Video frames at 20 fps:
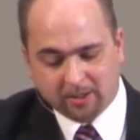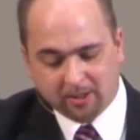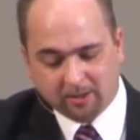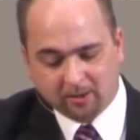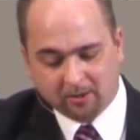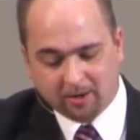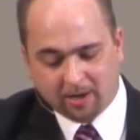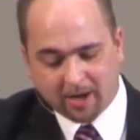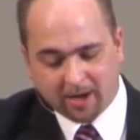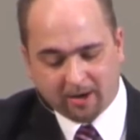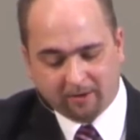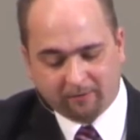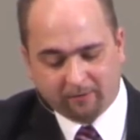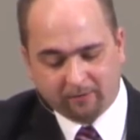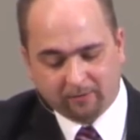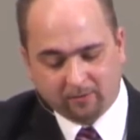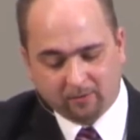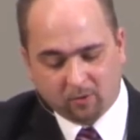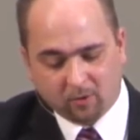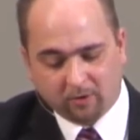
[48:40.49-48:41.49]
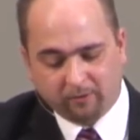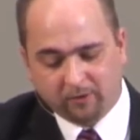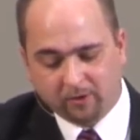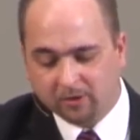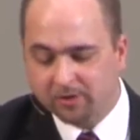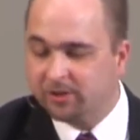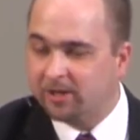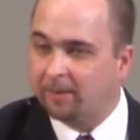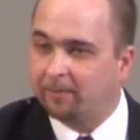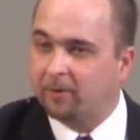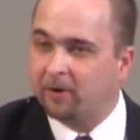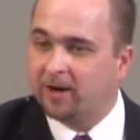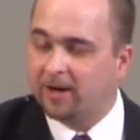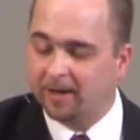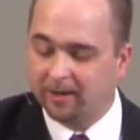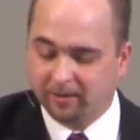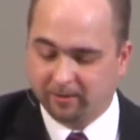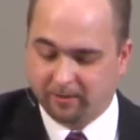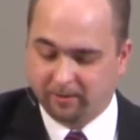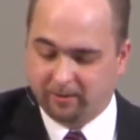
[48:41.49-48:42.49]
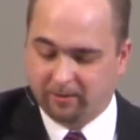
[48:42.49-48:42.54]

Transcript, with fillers: in your life or if you're separating.